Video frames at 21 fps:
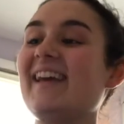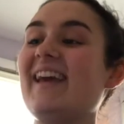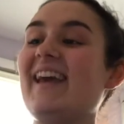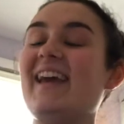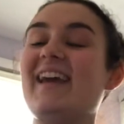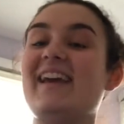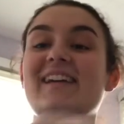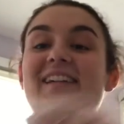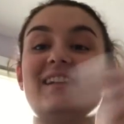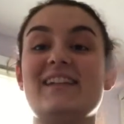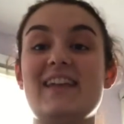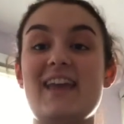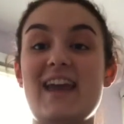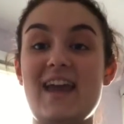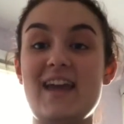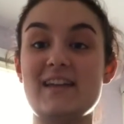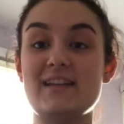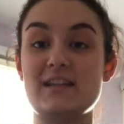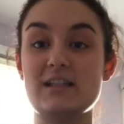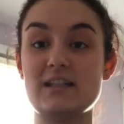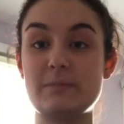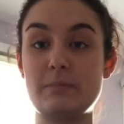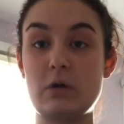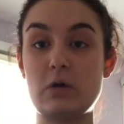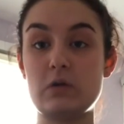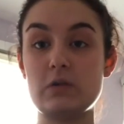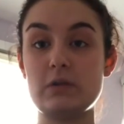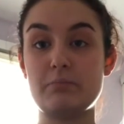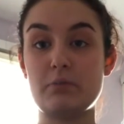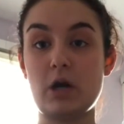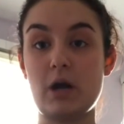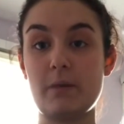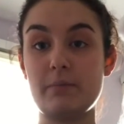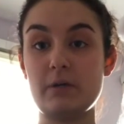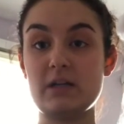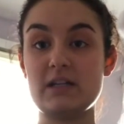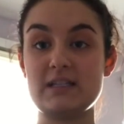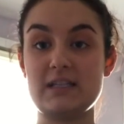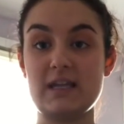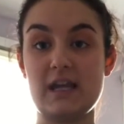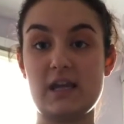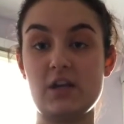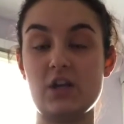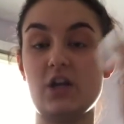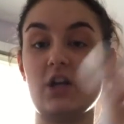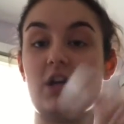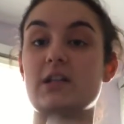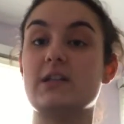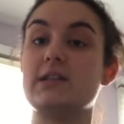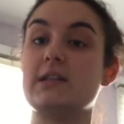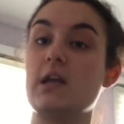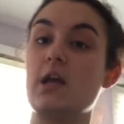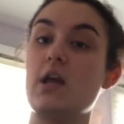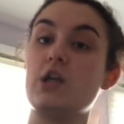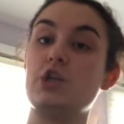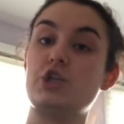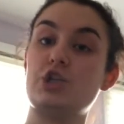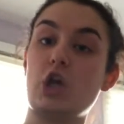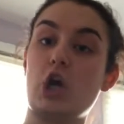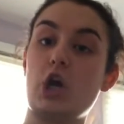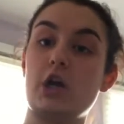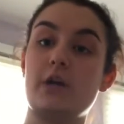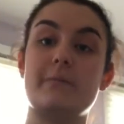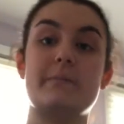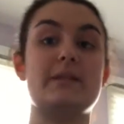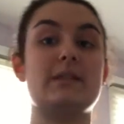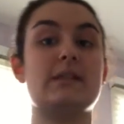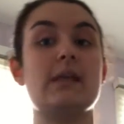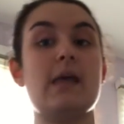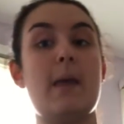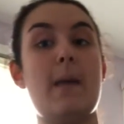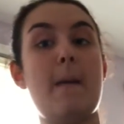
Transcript: And again, dispose proper containers, sharps,